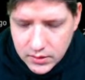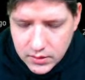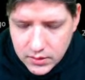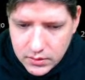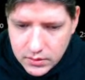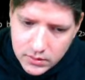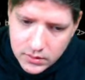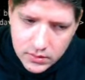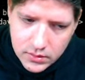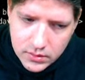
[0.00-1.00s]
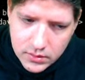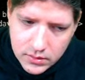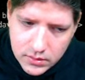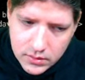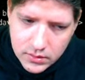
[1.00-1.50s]

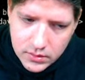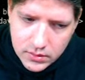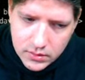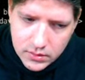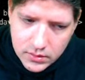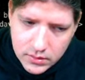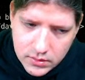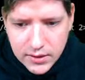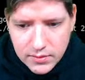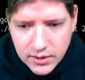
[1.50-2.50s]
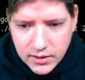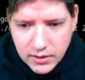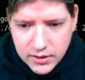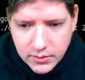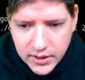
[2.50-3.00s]
Okay, it does run a
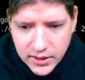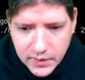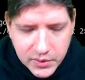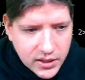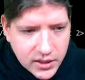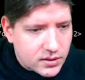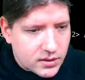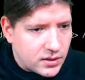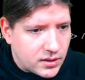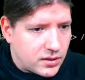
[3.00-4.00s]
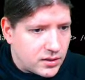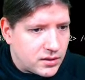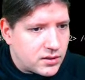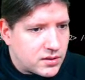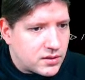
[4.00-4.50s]
lot quicker, but
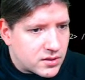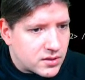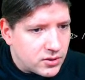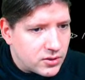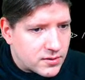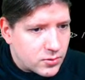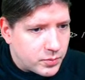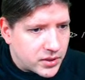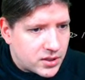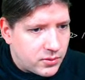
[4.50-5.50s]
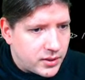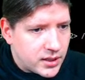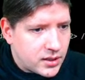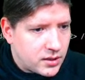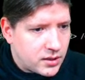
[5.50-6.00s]
still not super quick.